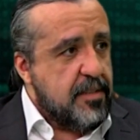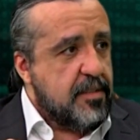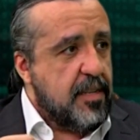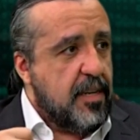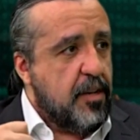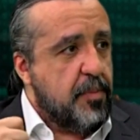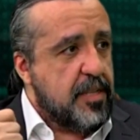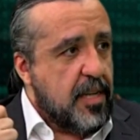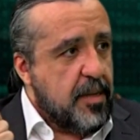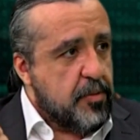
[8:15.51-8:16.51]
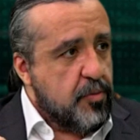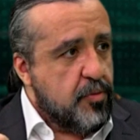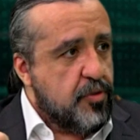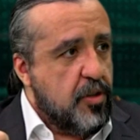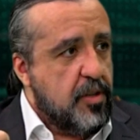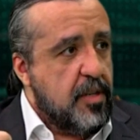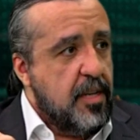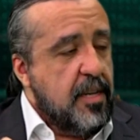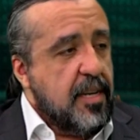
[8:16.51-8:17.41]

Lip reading: How can we increase production,